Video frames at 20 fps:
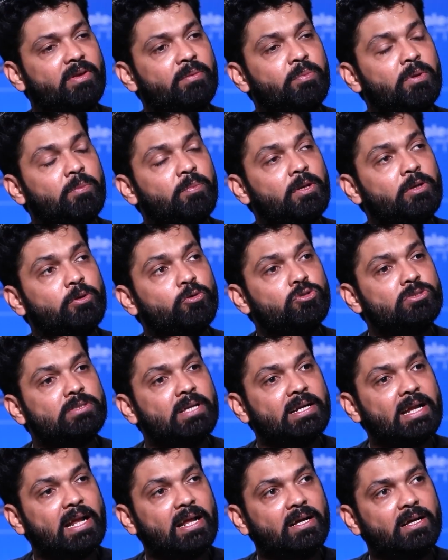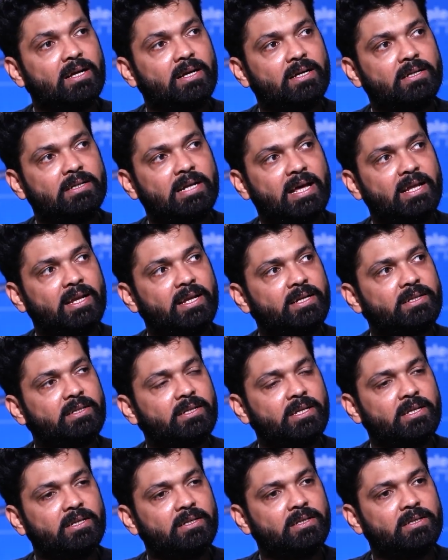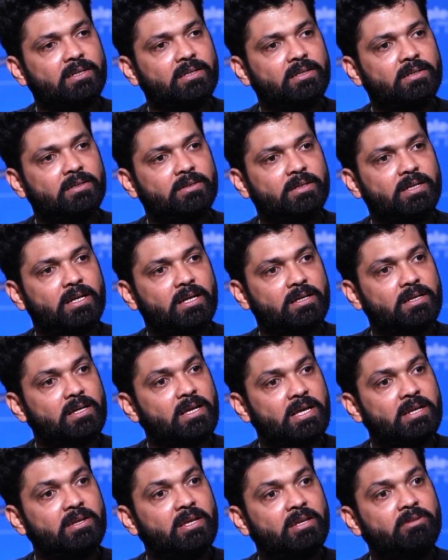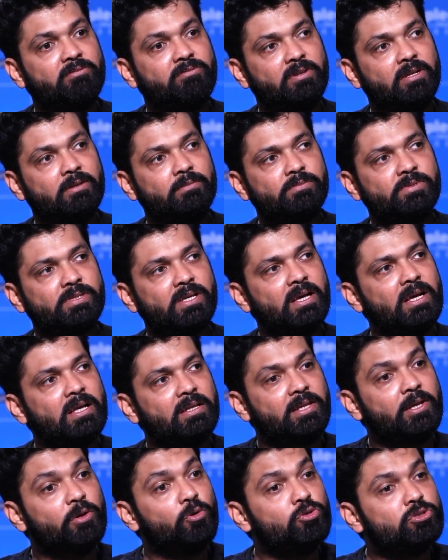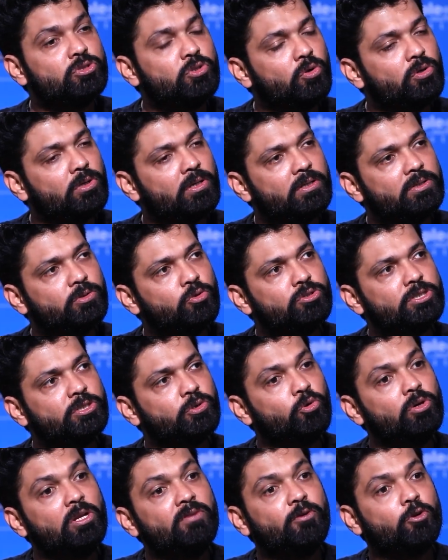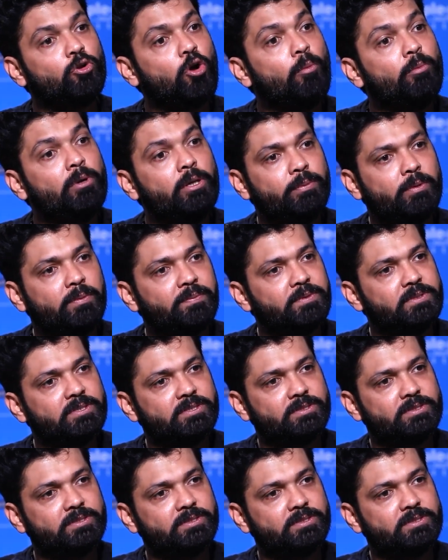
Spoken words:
people use that dialect in films, they use it only for comedy purpose.